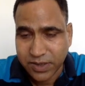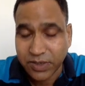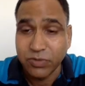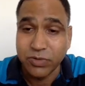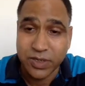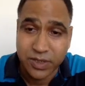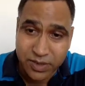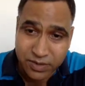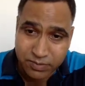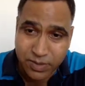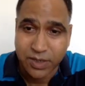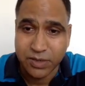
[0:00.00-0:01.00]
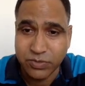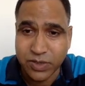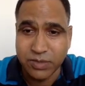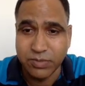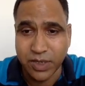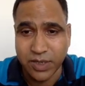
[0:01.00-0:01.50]
including doing
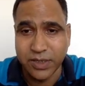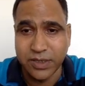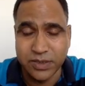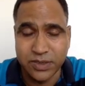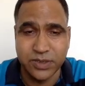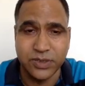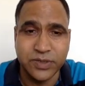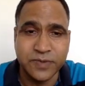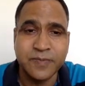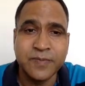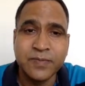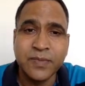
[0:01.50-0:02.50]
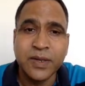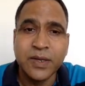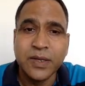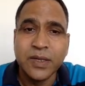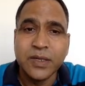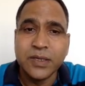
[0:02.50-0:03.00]
a market research.
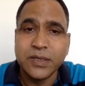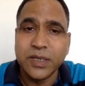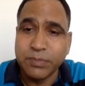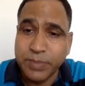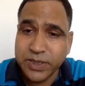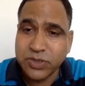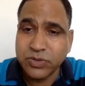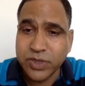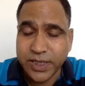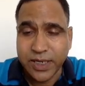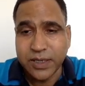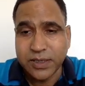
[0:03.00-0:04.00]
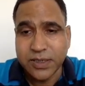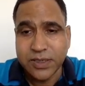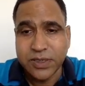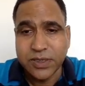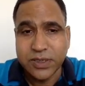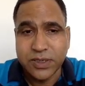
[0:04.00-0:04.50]
Then based on the
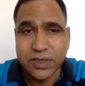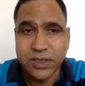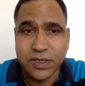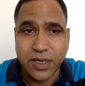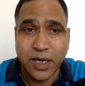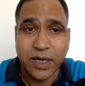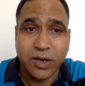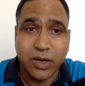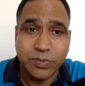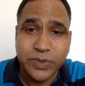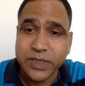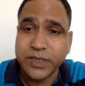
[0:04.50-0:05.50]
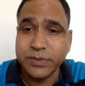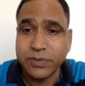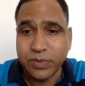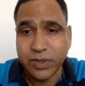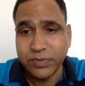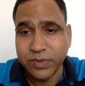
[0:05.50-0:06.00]
analysis and objectives,
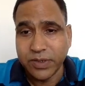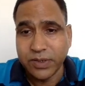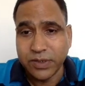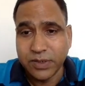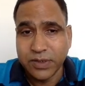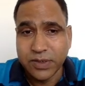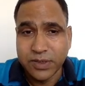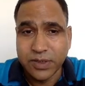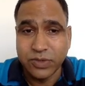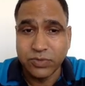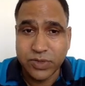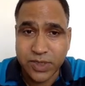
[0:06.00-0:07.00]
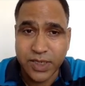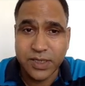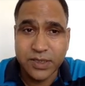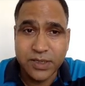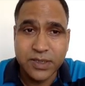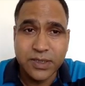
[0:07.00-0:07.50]
whatever you
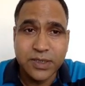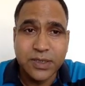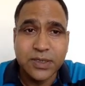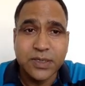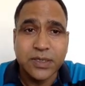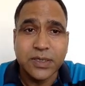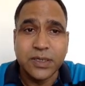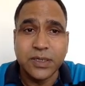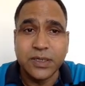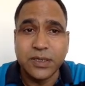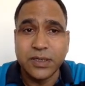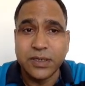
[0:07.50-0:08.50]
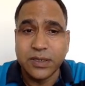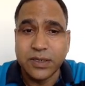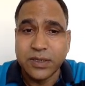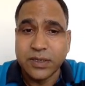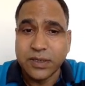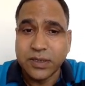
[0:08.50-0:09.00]
set,
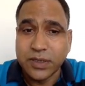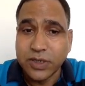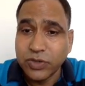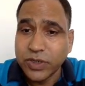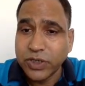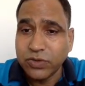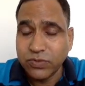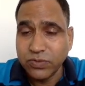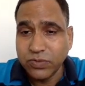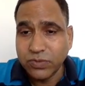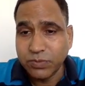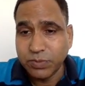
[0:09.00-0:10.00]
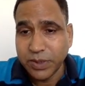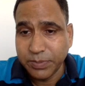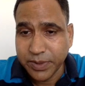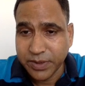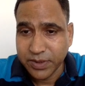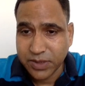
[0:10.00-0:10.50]
you need to
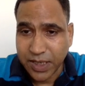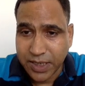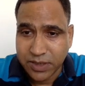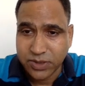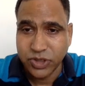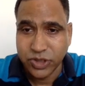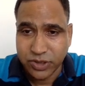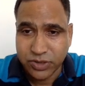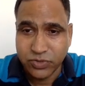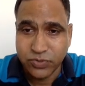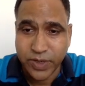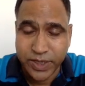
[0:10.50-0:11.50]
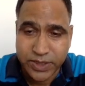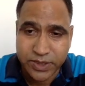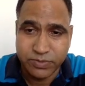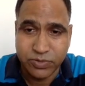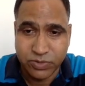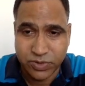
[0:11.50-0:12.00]
prepare the strategy to
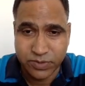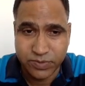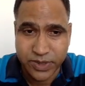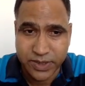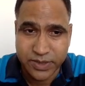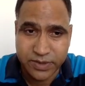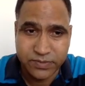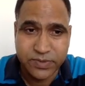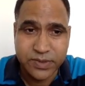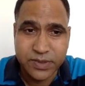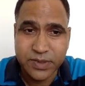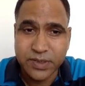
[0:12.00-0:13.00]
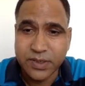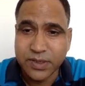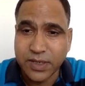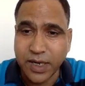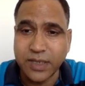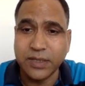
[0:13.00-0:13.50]
achieve those objectives.
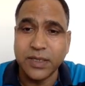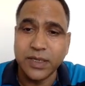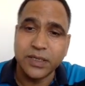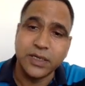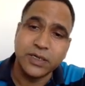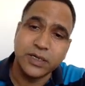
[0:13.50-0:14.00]
And then you